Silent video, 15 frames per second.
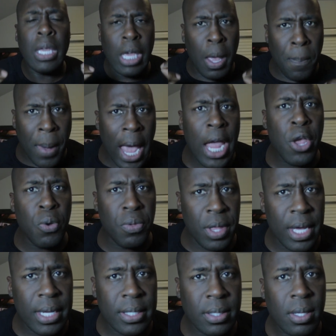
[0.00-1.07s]
can pay you
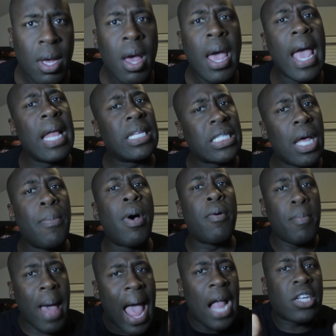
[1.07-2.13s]
this. And some of
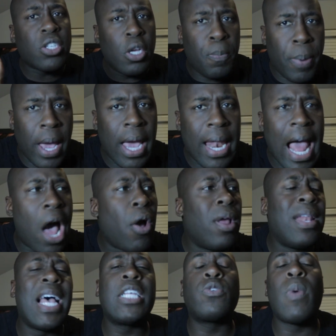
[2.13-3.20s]
them actually pay it out.
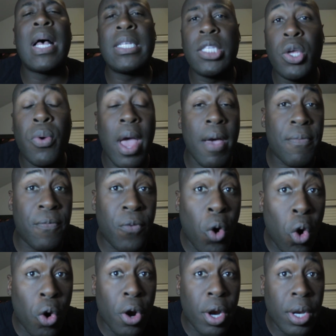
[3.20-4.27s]
And that's why I still have
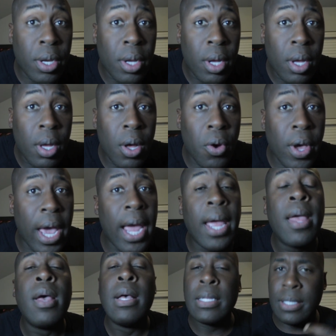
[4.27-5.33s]
Ford.
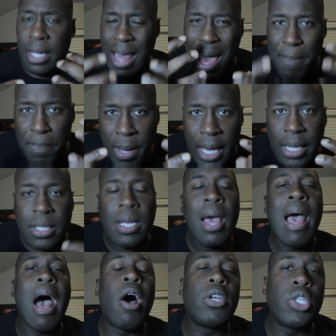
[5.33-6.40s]
Okay. See that mix?
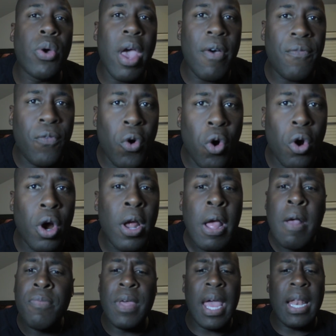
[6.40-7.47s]
I also have Ford
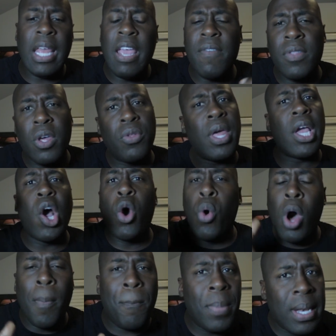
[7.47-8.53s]
that even though they
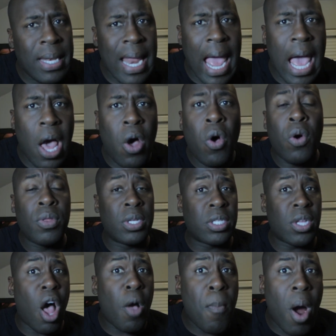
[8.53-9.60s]
go up and down on the
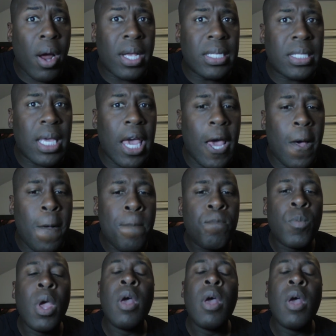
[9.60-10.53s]
stock market scale,